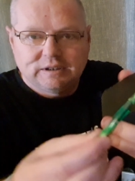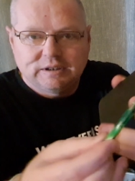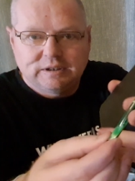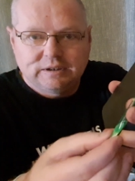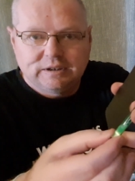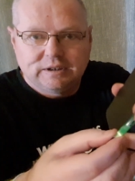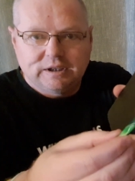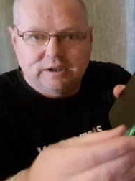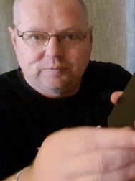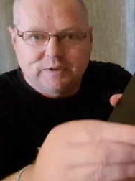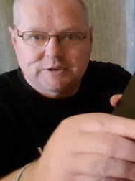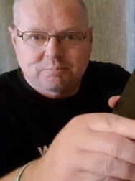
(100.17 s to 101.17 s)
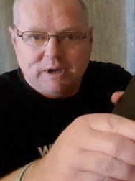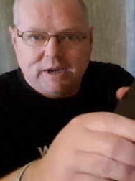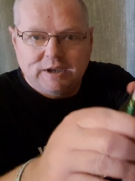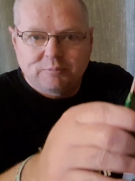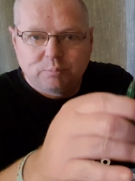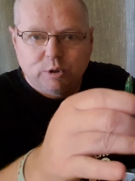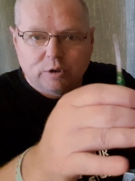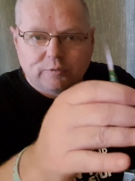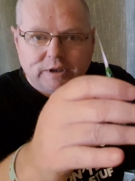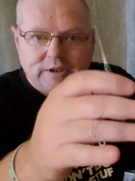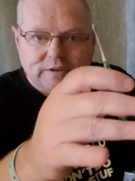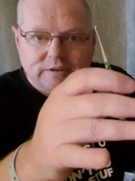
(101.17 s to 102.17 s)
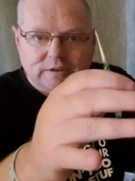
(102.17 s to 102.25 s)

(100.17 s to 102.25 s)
And it fits my hand beautifully.